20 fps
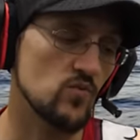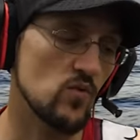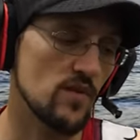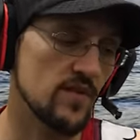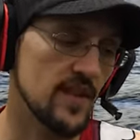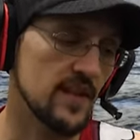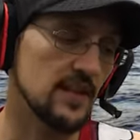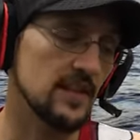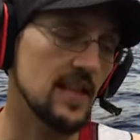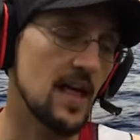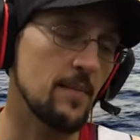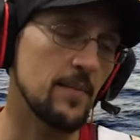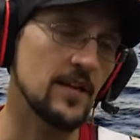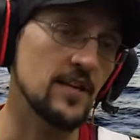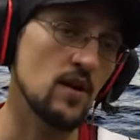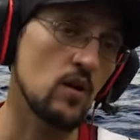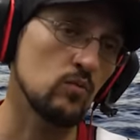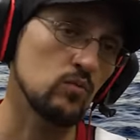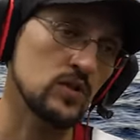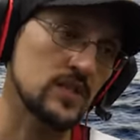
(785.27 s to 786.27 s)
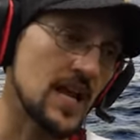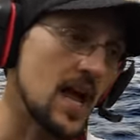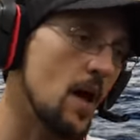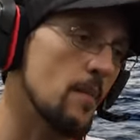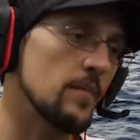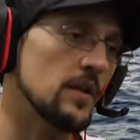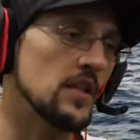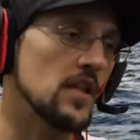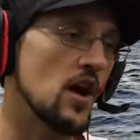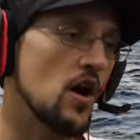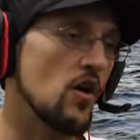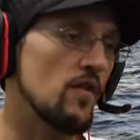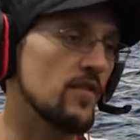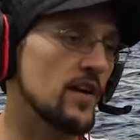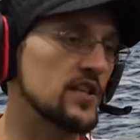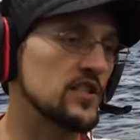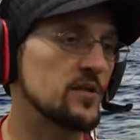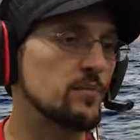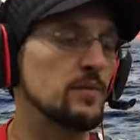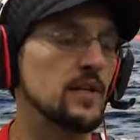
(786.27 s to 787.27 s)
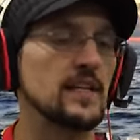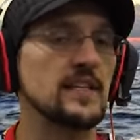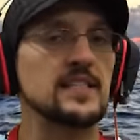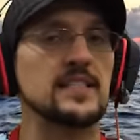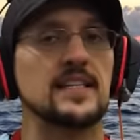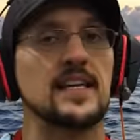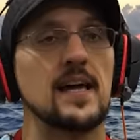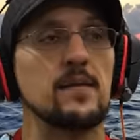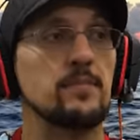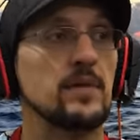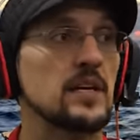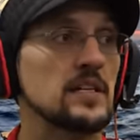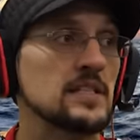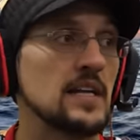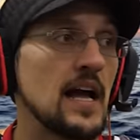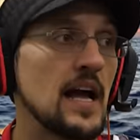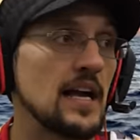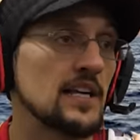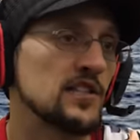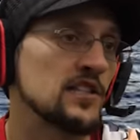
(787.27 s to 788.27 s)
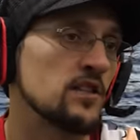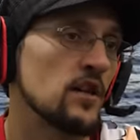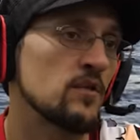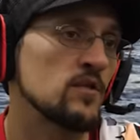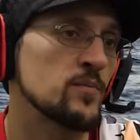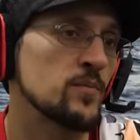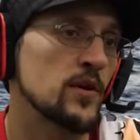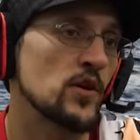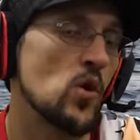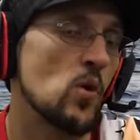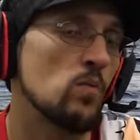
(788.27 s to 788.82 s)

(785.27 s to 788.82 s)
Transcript: well then let me know down below if I should play this again, because I actually thought it was pretty